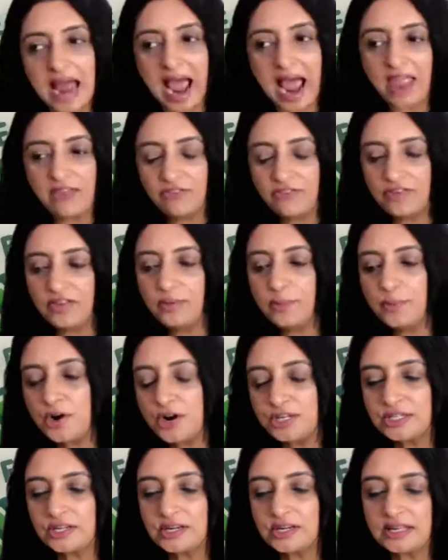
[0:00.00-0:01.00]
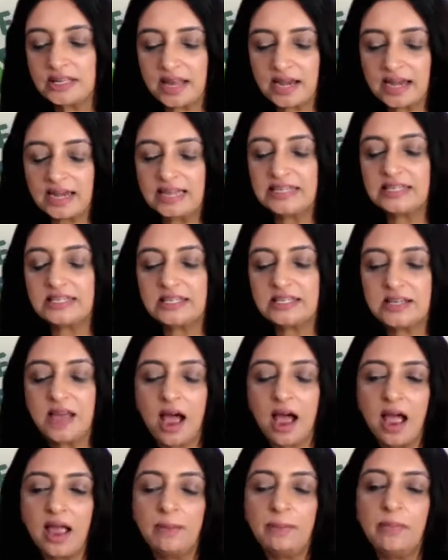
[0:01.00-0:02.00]
I feel personally that it is a
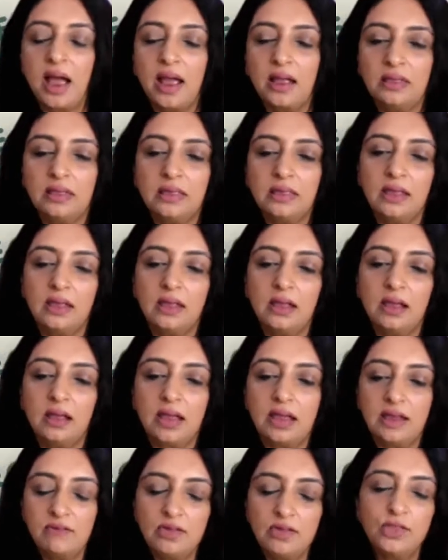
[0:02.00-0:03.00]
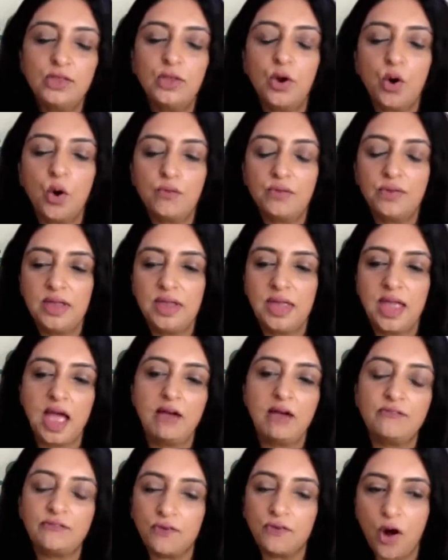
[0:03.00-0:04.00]
time, I think, even though we
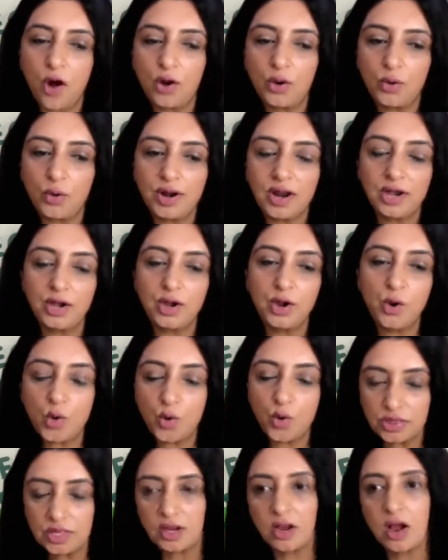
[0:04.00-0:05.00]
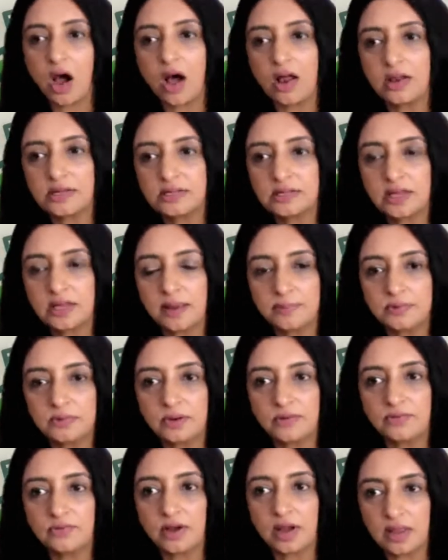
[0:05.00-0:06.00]
have followed and known the concept
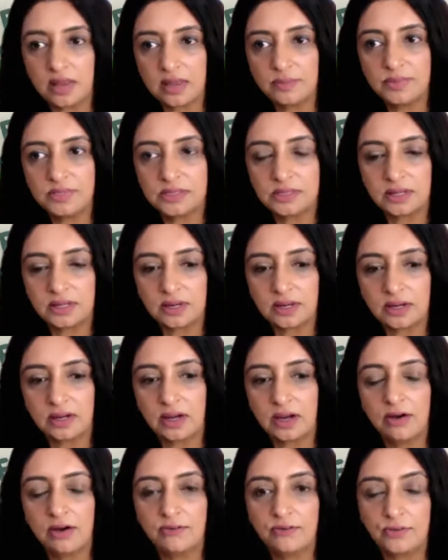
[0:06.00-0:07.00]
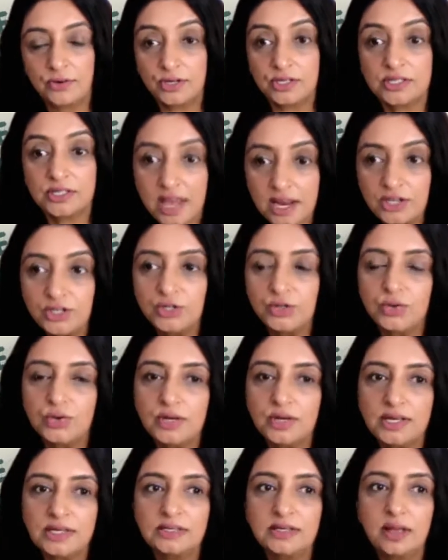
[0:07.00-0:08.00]
of Ahimsa for
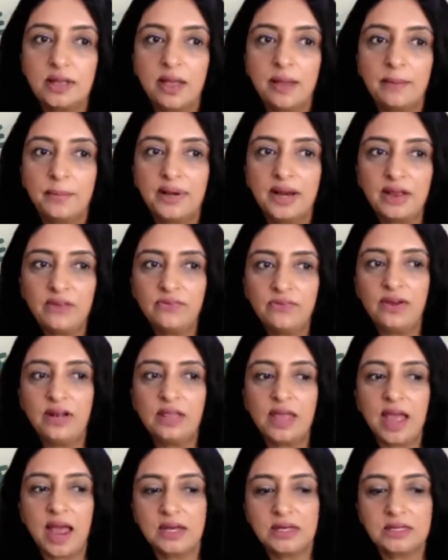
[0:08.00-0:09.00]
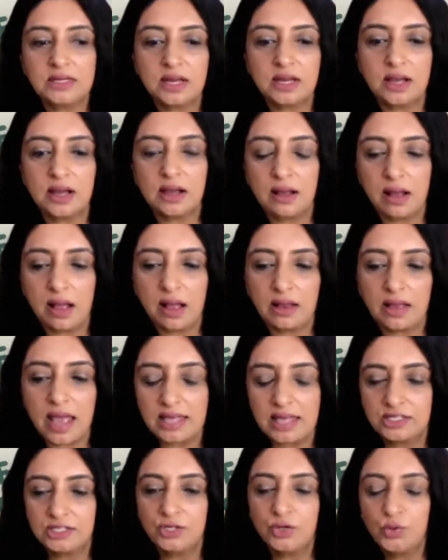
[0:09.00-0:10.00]
centuries, but I feel that,
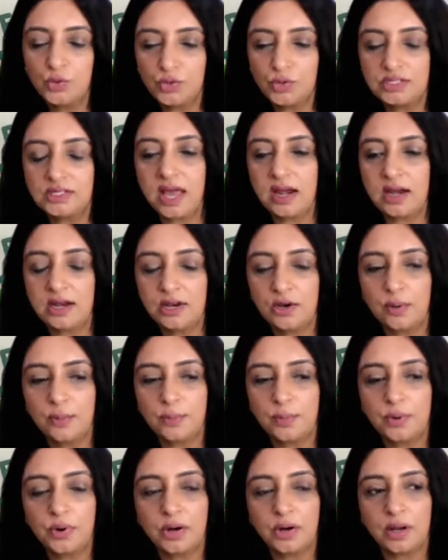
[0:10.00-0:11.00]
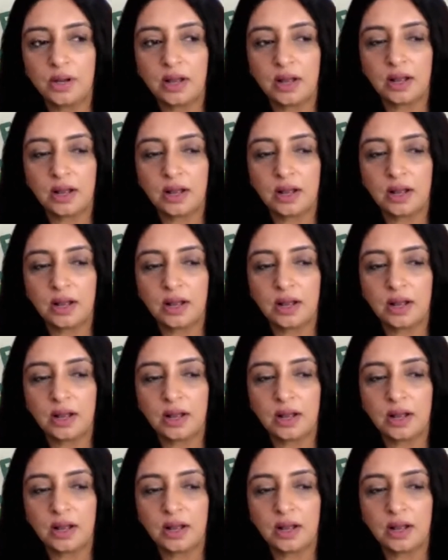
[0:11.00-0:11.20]
as you said in your book,